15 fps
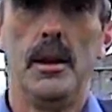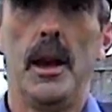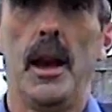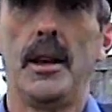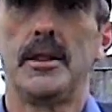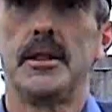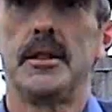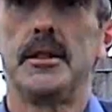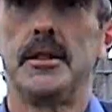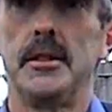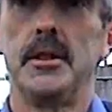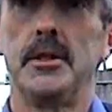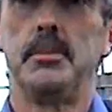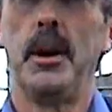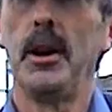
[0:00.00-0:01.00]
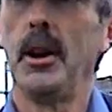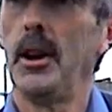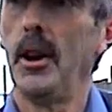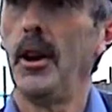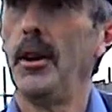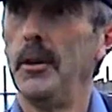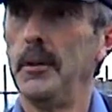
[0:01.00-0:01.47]
Yes, there's been
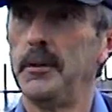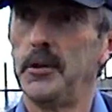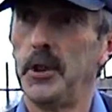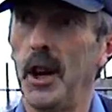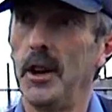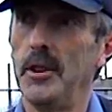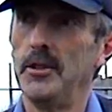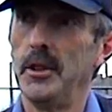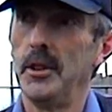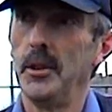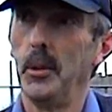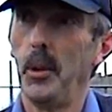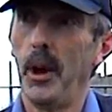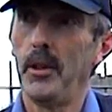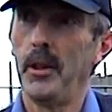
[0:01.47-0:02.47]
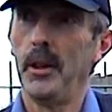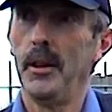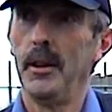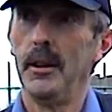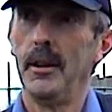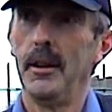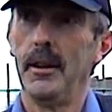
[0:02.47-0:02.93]
a lot of change in the weather.